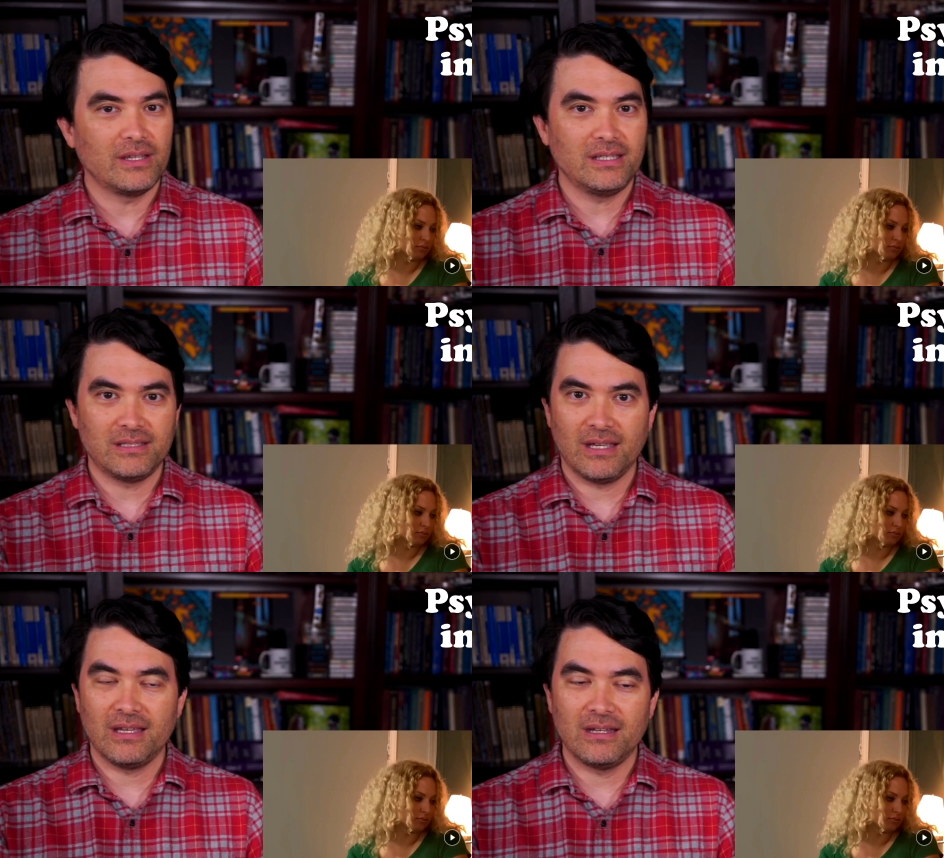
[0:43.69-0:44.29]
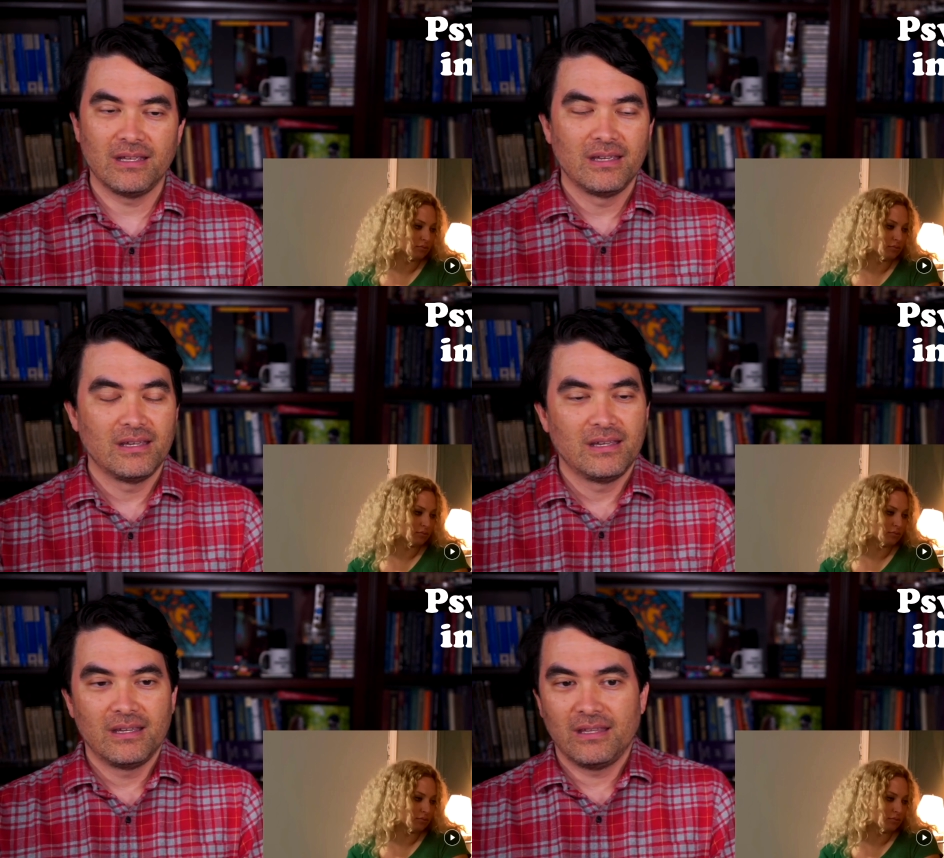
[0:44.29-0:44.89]
Speaker 1: They said
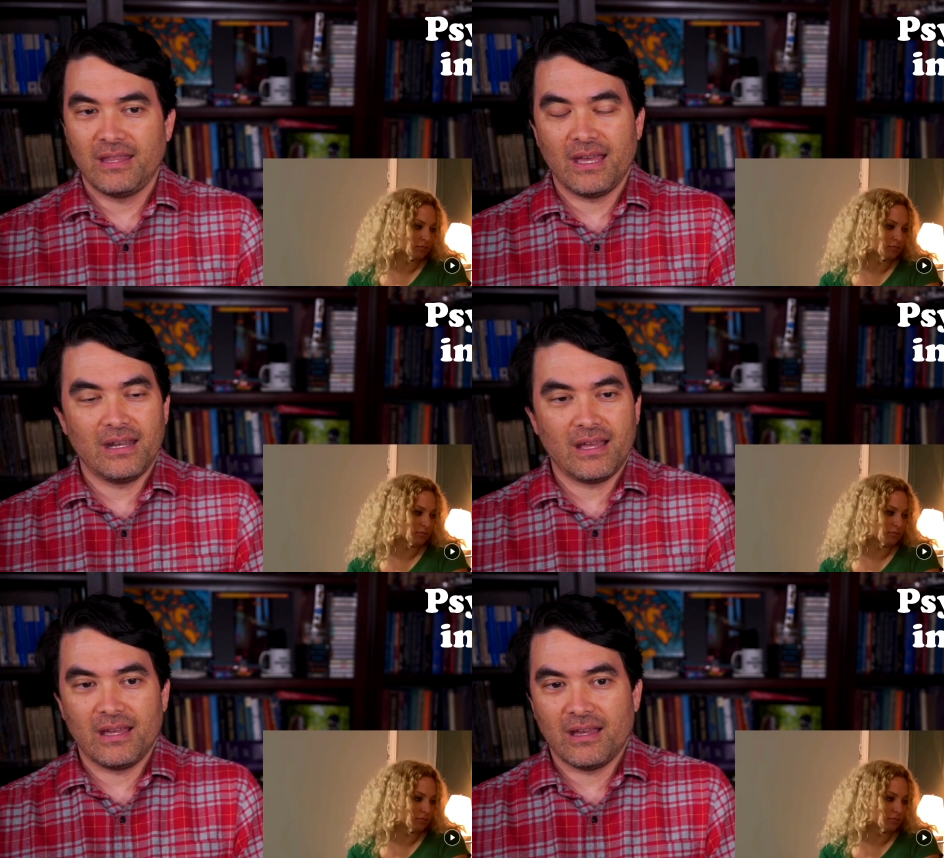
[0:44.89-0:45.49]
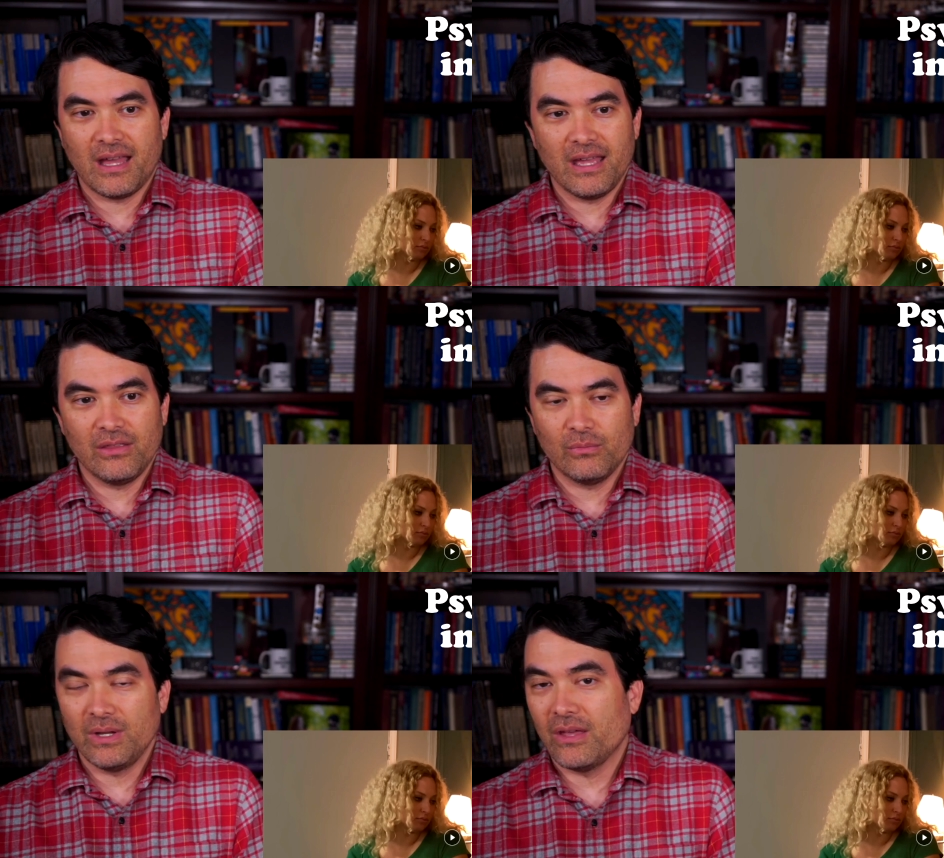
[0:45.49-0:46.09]
that
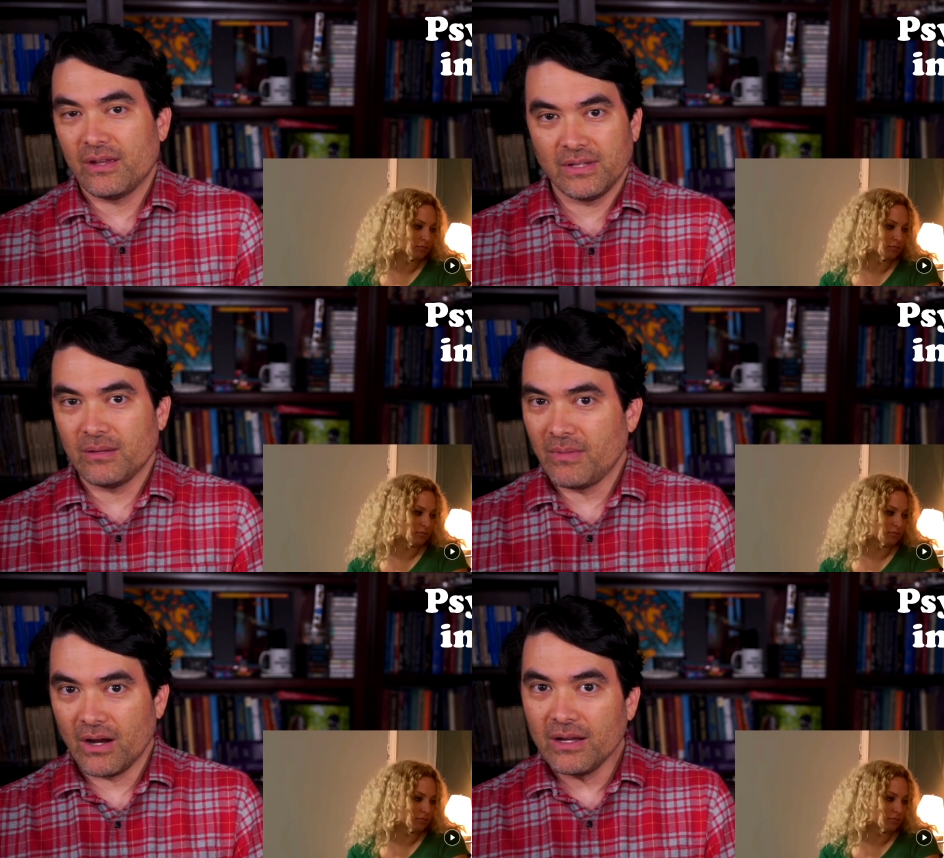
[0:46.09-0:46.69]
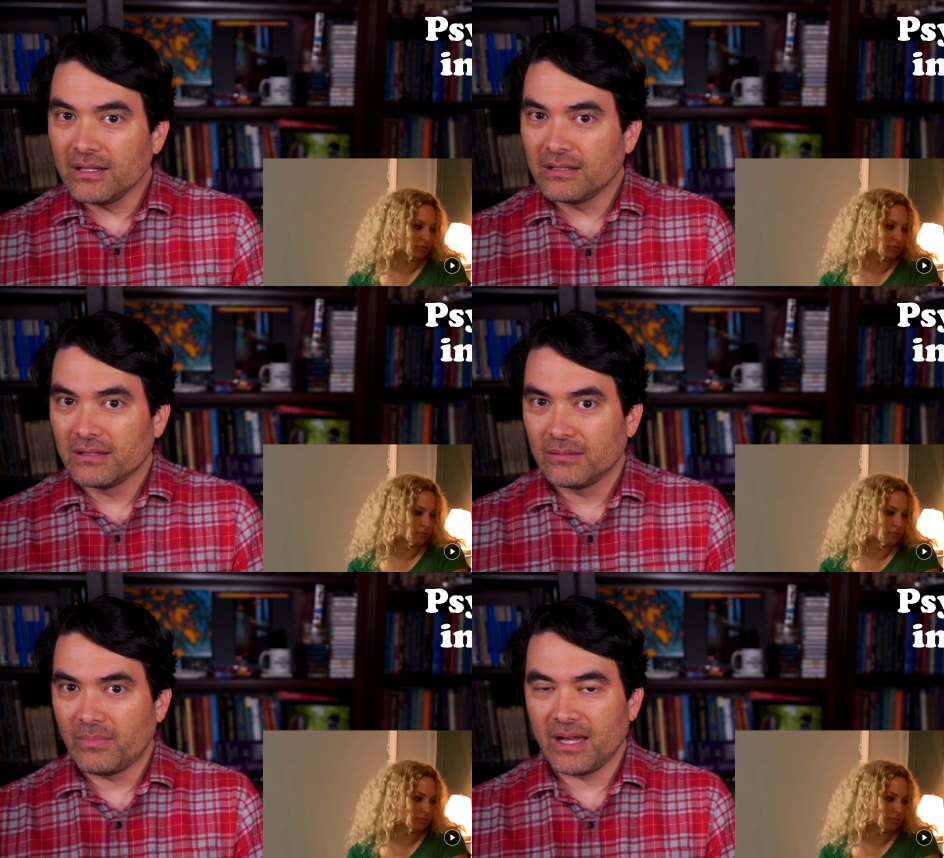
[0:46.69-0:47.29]
either we either have to get married
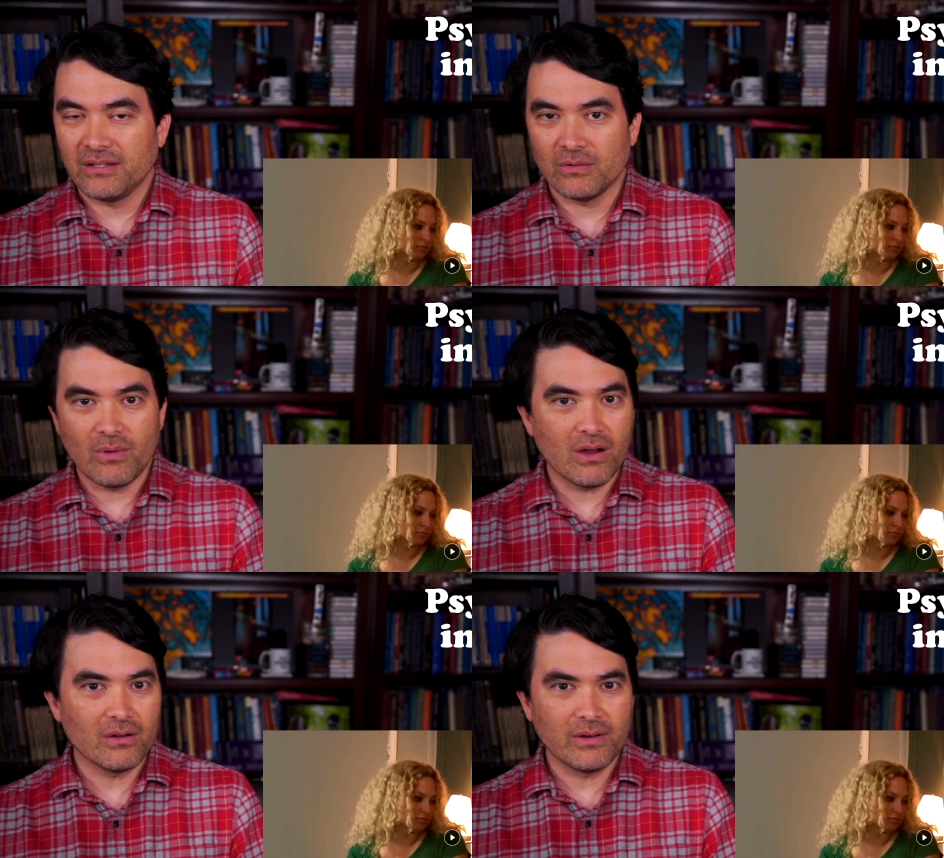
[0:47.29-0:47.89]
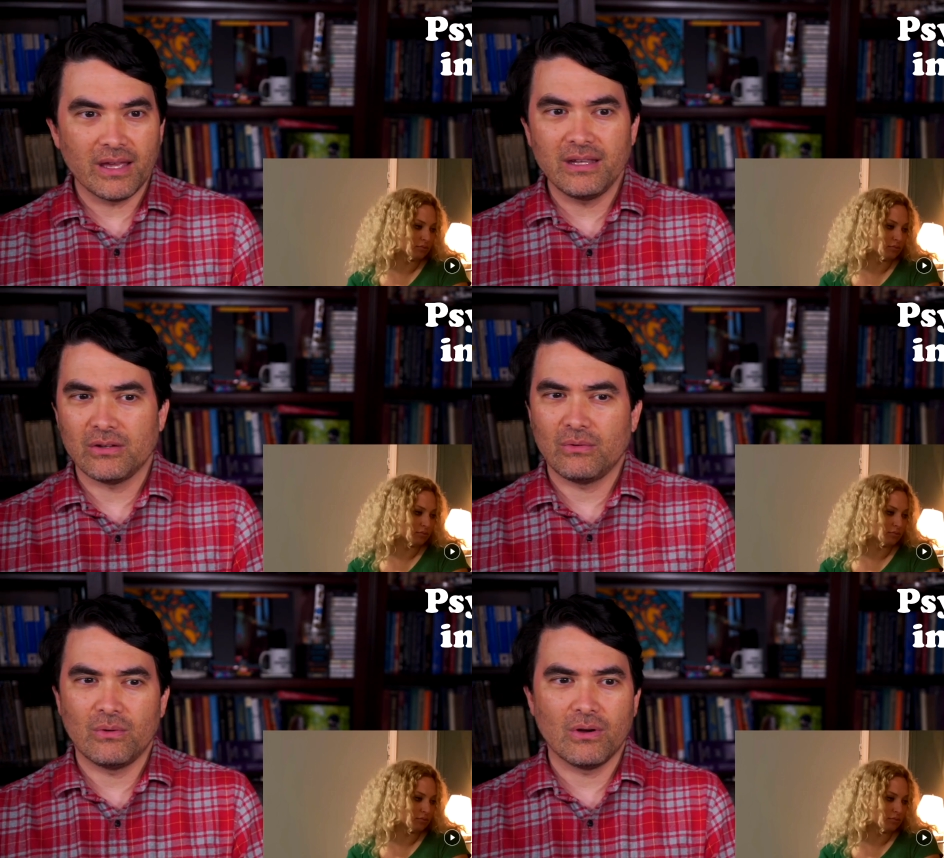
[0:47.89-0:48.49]
by tomorrow
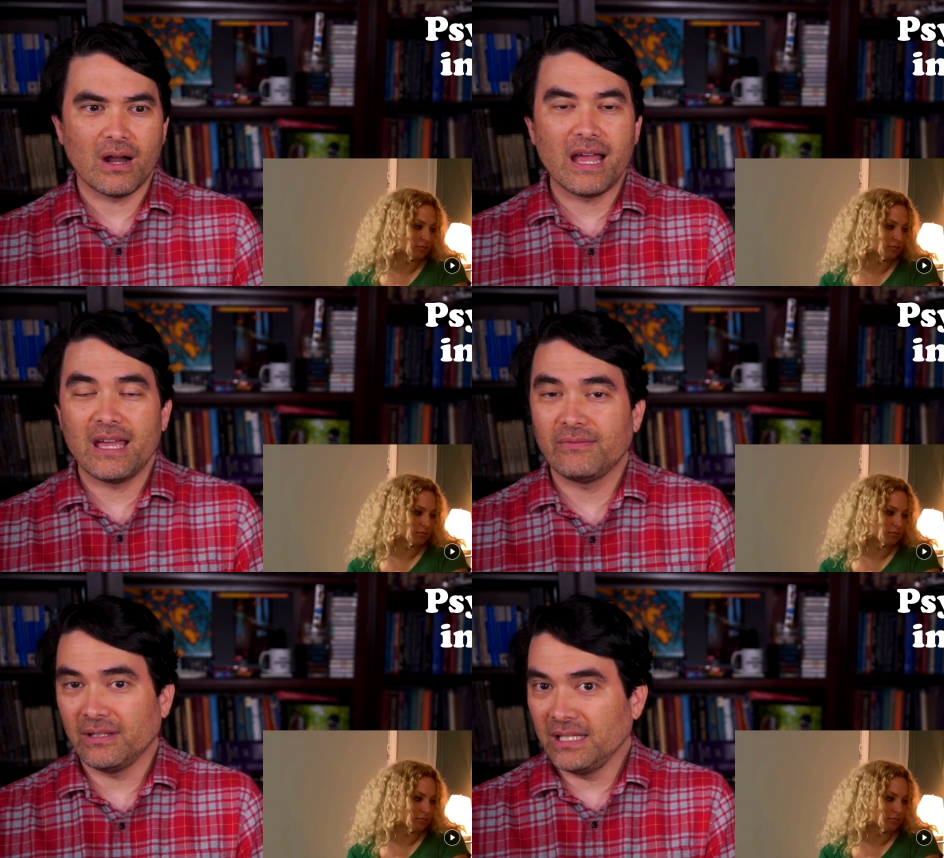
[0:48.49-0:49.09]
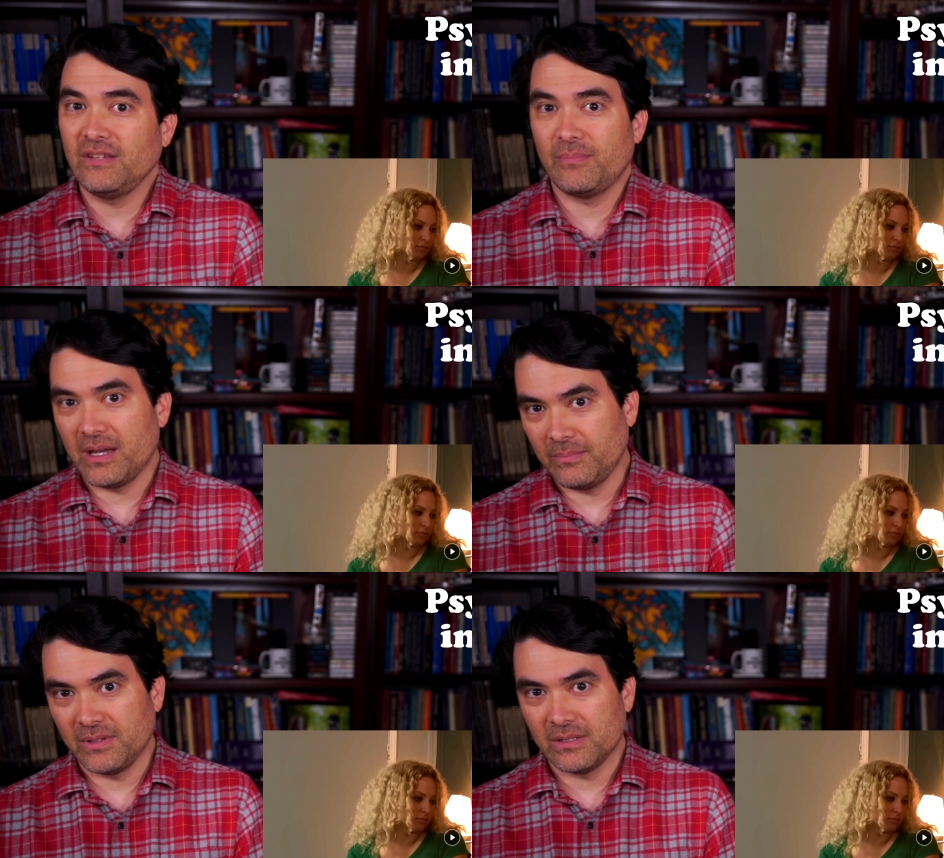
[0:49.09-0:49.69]
night or I have to leave
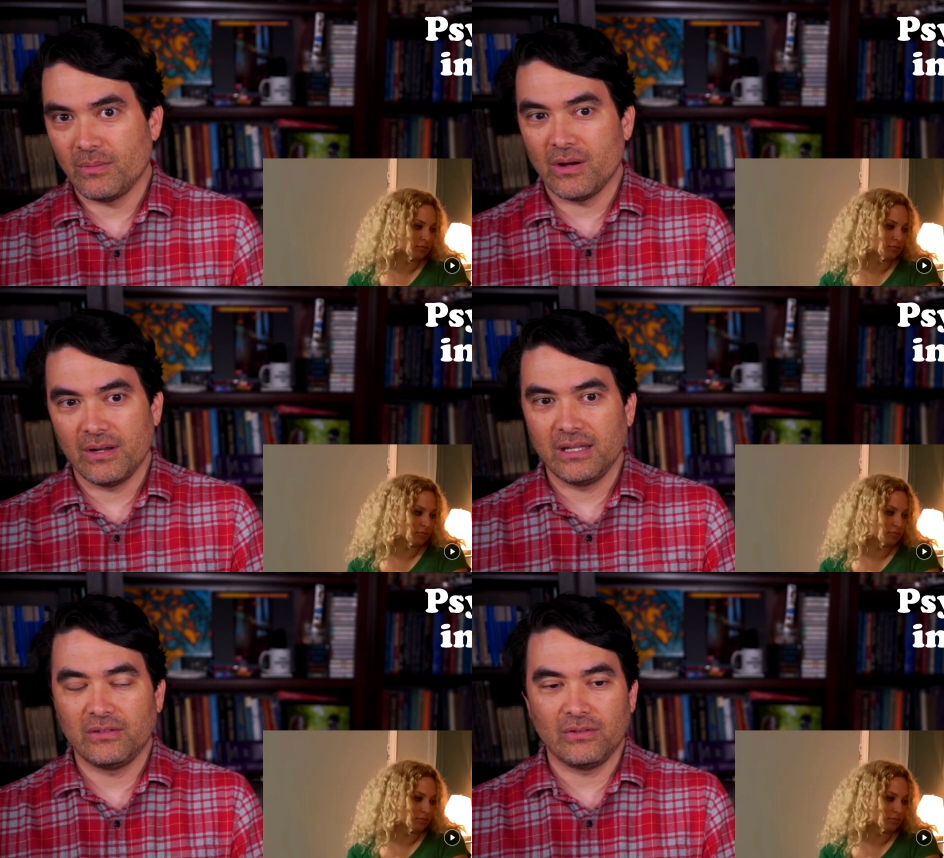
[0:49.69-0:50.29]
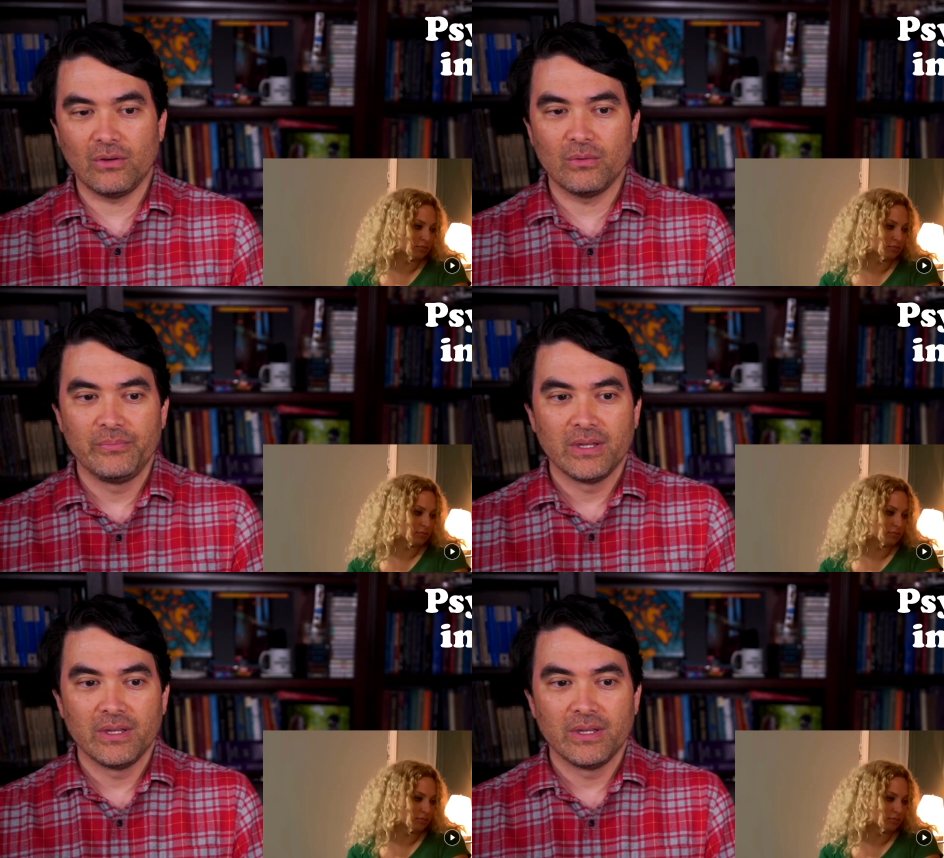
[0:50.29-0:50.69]
by tomorrow night. So,